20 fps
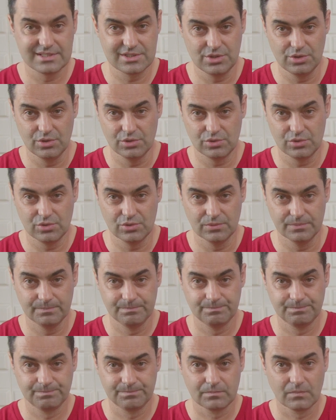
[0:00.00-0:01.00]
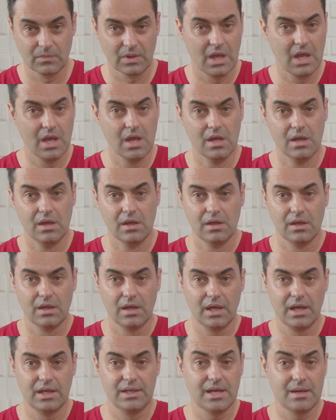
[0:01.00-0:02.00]
CO2.
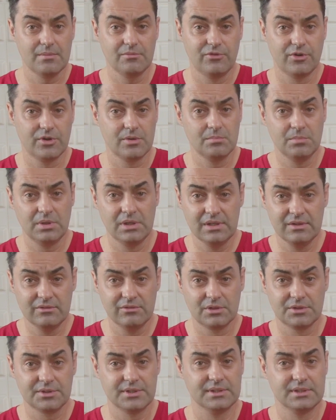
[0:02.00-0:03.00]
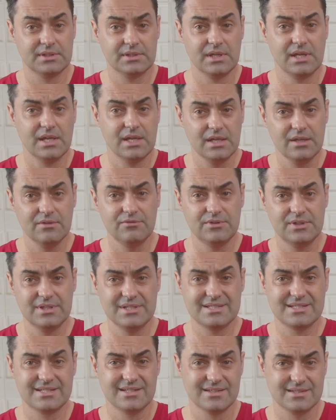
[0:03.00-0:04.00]
And I'm a firm believer that if this